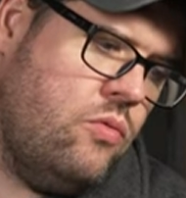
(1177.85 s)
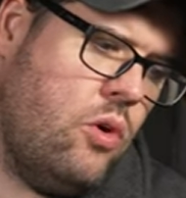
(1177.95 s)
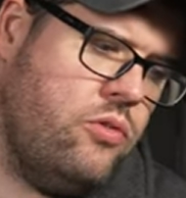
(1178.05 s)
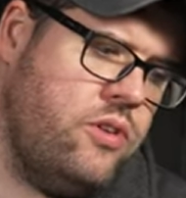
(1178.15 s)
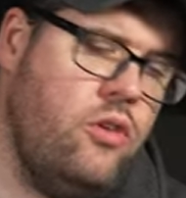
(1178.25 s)

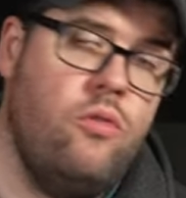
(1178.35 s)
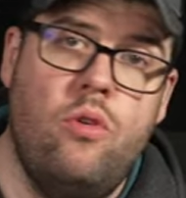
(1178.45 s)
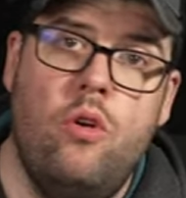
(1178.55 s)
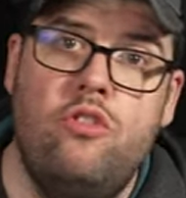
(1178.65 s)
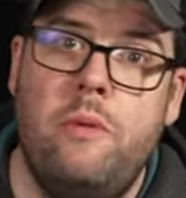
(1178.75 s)
roasted
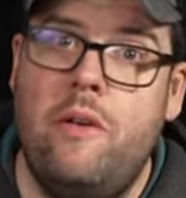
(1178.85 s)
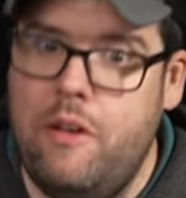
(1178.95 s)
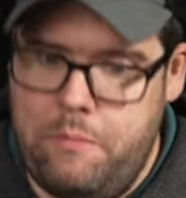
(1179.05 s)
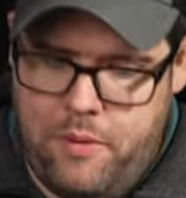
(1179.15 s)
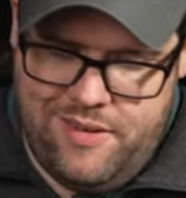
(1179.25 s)

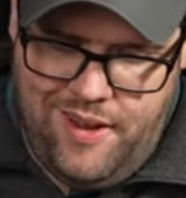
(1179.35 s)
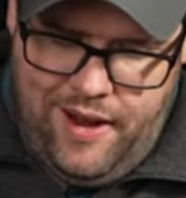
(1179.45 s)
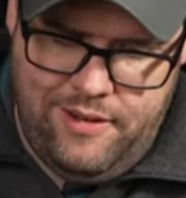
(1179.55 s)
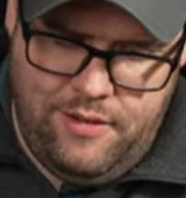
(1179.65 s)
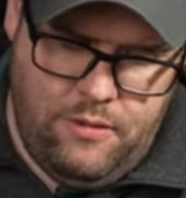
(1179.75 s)
rosemary
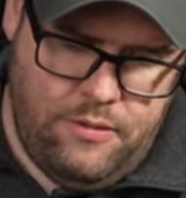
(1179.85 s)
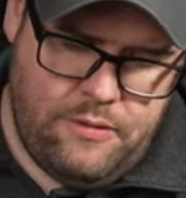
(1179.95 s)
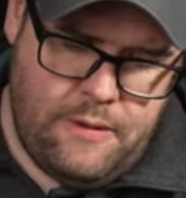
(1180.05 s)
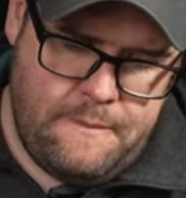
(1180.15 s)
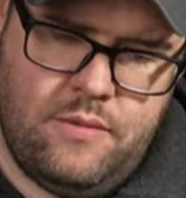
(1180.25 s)

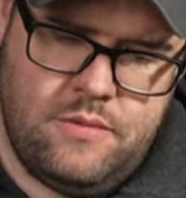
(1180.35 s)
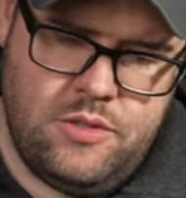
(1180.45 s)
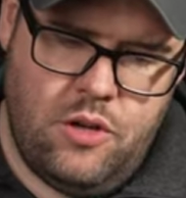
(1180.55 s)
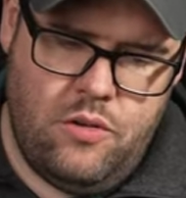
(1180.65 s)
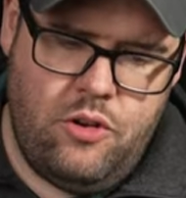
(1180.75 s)
potatoes.
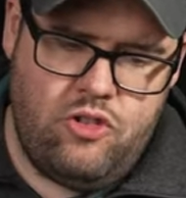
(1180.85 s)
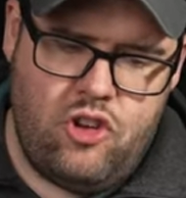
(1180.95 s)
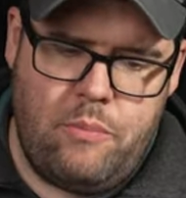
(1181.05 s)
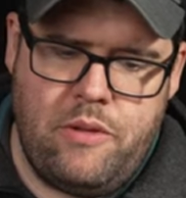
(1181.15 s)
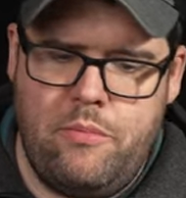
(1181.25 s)
So they're
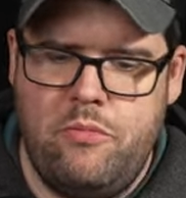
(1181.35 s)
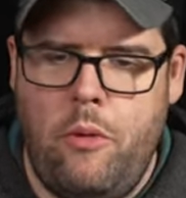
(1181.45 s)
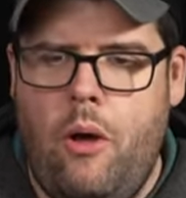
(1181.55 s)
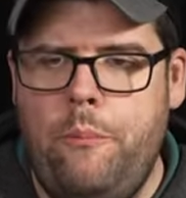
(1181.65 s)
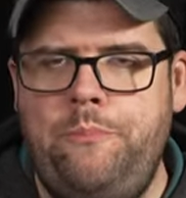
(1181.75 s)
chopped up
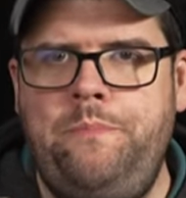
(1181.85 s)
small,